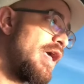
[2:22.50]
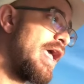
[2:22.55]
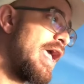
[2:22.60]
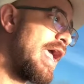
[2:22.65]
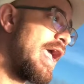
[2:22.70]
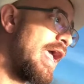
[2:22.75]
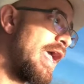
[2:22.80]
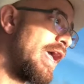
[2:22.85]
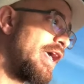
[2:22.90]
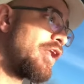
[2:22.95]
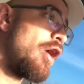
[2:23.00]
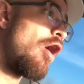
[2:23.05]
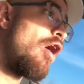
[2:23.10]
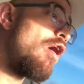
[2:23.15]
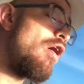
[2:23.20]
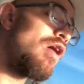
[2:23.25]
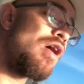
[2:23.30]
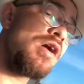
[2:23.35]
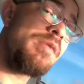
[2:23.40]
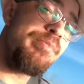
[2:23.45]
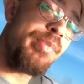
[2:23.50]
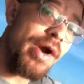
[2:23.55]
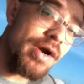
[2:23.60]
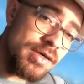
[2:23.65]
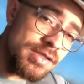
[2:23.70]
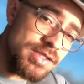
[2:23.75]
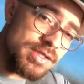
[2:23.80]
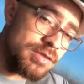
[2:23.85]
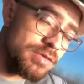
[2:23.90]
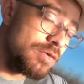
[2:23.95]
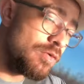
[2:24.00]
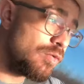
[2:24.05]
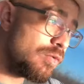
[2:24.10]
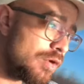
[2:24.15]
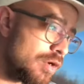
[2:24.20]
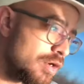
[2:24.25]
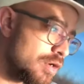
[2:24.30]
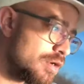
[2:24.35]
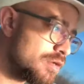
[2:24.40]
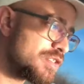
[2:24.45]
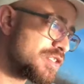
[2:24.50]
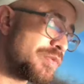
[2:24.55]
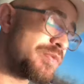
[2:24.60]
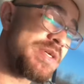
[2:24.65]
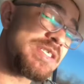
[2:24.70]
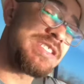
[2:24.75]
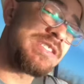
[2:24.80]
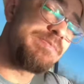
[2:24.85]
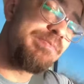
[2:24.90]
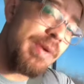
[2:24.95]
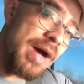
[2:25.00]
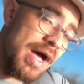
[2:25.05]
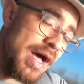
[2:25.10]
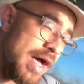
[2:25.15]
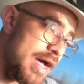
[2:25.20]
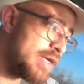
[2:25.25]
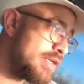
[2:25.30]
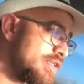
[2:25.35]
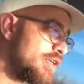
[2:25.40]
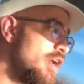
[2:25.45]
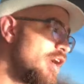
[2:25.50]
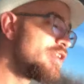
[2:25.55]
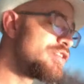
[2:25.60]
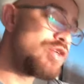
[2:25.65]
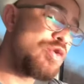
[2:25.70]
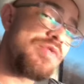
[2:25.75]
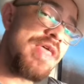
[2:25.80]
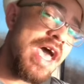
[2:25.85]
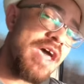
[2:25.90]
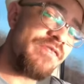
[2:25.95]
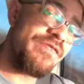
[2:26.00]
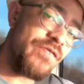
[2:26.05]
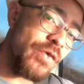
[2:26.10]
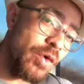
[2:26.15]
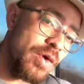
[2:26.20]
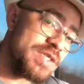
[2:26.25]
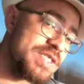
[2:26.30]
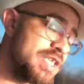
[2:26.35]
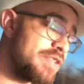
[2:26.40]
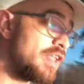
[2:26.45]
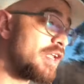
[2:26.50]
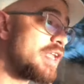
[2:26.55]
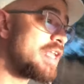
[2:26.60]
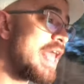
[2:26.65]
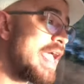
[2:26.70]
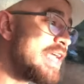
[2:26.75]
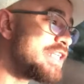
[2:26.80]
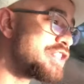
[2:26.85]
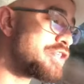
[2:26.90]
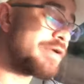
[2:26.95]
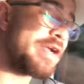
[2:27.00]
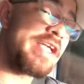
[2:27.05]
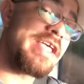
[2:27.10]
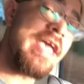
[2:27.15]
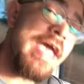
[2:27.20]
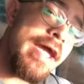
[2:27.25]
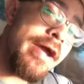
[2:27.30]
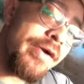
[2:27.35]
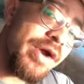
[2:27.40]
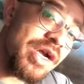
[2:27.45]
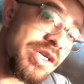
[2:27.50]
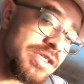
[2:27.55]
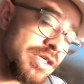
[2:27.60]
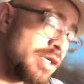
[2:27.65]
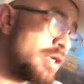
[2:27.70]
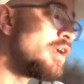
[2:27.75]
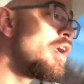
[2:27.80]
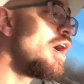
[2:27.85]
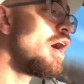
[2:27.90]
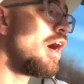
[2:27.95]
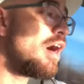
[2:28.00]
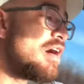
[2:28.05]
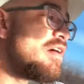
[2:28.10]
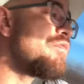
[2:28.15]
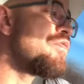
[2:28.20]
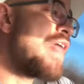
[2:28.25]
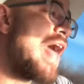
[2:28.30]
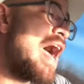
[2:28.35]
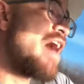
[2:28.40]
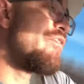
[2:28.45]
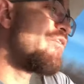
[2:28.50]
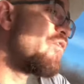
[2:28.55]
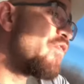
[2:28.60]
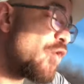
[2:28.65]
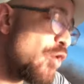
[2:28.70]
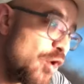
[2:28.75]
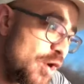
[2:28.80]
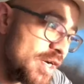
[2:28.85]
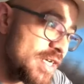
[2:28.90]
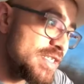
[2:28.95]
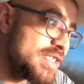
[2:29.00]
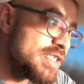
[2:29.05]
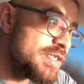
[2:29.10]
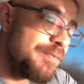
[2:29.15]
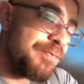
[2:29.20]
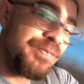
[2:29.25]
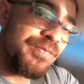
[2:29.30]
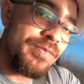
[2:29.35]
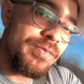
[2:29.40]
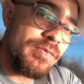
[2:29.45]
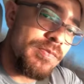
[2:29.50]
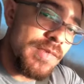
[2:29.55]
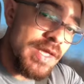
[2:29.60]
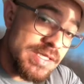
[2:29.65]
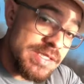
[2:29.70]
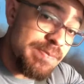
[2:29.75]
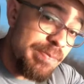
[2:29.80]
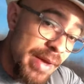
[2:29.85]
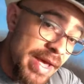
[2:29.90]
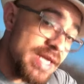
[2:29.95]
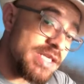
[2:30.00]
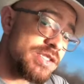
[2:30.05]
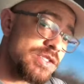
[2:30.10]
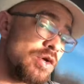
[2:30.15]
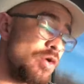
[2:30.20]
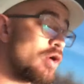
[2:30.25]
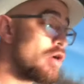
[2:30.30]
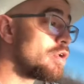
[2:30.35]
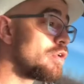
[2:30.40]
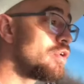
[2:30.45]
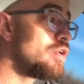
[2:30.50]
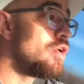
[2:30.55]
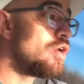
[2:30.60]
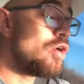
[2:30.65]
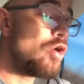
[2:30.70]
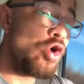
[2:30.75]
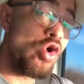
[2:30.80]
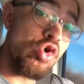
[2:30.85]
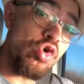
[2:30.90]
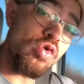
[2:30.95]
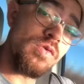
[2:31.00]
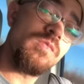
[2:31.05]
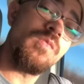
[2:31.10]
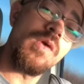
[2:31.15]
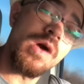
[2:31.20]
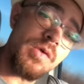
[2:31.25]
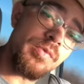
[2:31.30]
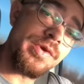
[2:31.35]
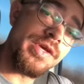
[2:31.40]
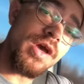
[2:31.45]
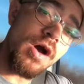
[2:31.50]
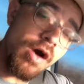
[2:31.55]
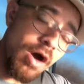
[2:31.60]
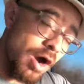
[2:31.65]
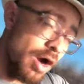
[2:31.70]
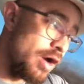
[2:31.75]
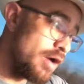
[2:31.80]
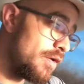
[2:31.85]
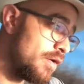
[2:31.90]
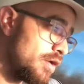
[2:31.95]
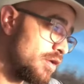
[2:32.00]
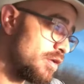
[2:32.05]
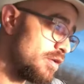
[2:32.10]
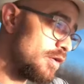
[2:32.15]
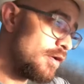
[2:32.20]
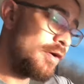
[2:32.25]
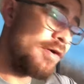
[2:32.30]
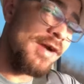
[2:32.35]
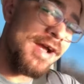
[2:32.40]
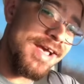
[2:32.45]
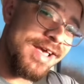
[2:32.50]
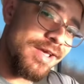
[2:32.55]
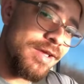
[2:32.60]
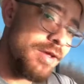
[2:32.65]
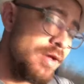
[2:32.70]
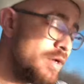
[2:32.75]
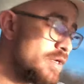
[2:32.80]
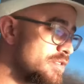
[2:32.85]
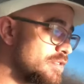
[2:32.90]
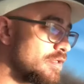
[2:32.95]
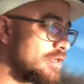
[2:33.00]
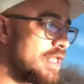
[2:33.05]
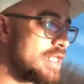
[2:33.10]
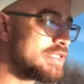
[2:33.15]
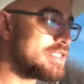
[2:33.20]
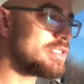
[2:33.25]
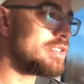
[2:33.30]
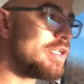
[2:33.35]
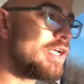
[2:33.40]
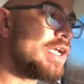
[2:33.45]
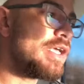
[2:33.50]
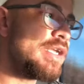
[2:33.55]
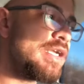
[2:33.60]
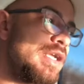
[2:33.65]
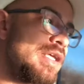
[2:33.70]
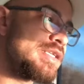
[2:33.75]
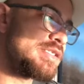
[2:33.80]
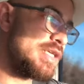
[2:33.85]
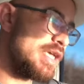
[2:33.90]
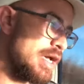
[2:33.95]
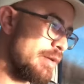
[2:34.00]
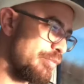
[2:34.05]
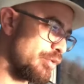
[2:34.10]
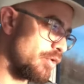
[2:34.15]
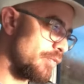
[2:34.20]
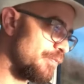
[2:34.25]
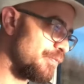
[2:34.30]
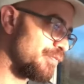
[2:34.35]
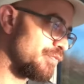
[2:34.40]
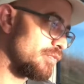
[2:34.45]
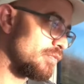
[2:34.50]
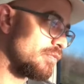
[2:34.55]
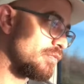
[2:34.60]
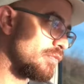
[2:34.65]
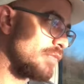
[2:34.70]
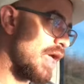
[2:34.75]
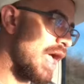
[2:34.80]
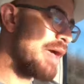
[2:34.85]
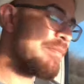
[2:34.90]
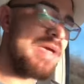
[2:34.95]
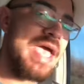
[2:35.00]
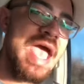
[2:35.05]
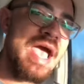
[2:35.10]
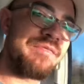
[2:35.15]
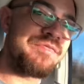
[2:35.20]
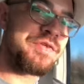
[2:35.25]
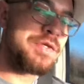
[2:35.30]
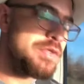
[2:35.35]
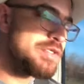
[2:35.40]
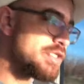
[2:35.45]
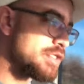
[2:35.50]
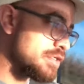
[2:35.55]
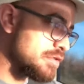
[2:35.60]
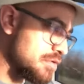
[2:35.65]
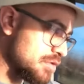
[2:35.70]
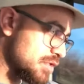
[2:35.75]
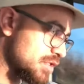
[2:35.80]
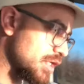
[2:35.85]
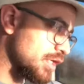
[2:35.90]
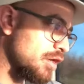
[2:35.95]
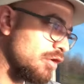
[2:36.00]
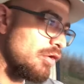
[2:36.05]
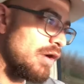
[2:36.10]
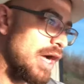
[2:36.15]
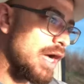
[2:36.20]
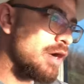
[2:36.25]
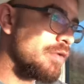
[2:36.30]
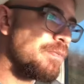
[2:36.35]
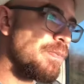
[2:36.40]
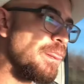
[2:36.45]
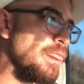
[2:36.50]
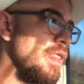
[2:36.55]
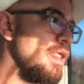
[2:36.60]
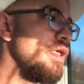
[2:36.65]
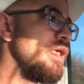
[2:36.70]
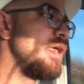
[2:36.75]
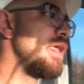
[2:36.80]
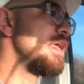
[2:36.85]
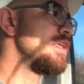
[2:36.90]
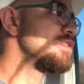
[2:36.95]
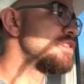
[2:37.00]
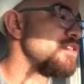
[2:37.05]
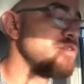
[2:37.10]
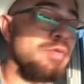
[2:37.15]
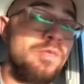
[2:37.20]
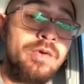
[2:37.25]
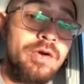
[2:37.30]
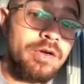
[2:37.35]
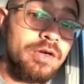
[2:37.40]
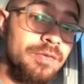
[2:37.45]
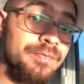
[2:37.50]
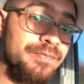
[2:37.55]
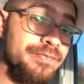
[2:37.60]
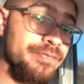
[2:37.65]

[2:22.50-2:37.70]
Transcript: And our personal worlds respond to that force, and the nature and character of that force is based on who and what we are, right? So let's look at an example. I may have two students that go out into the world,